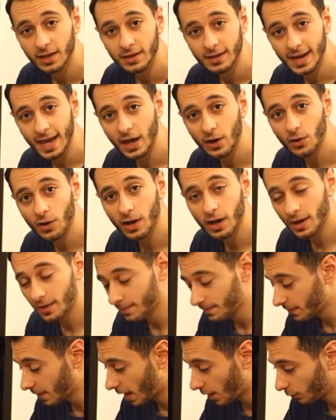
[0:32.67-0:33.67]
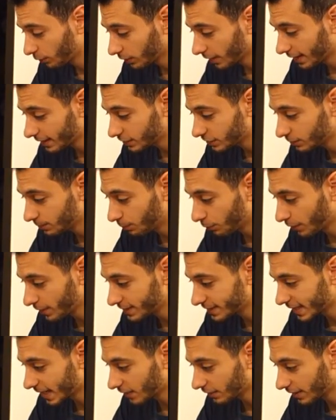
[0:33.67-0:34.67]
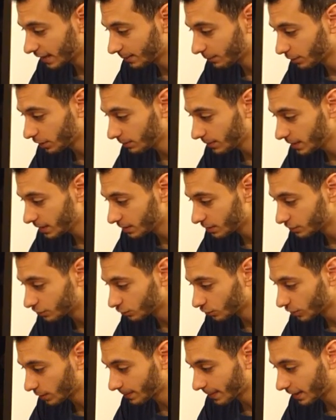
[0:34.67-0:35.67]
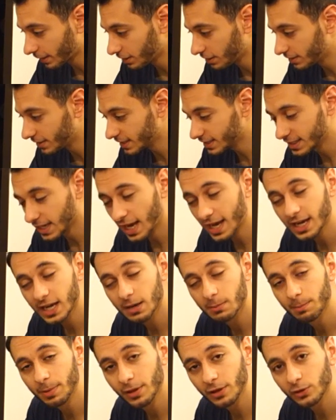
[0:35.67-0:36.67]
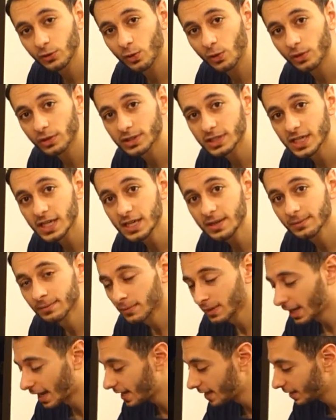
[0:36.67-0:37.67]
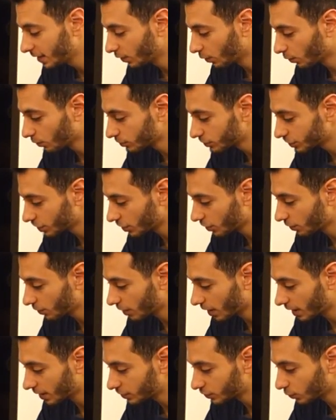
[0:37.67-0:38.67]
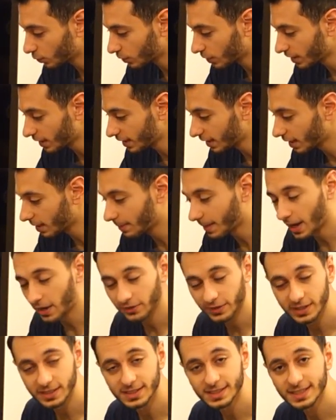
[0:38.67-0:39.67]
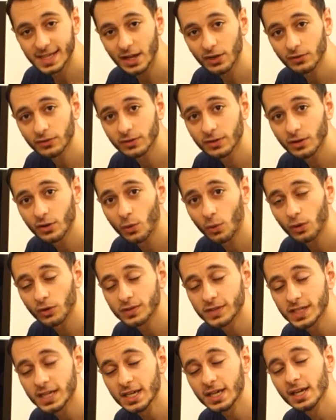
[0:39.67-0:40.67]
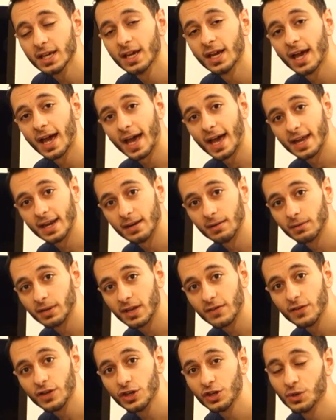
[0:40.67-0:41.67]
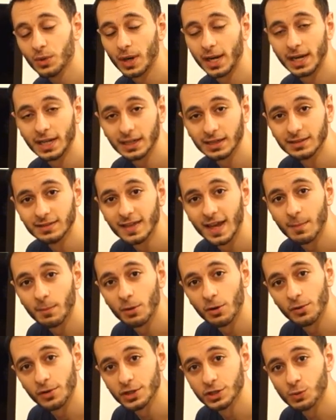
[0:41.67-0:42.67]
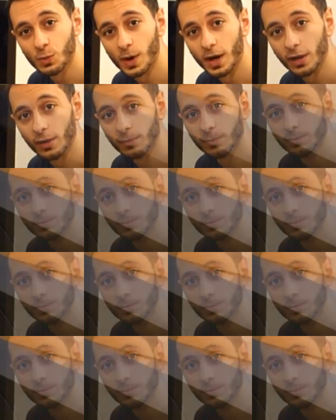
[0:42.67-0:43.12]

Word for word: Now, I would like to point out that I'm going to be talking about the design and build quality, and then also talking about its sound quality and giving you a little demo as well.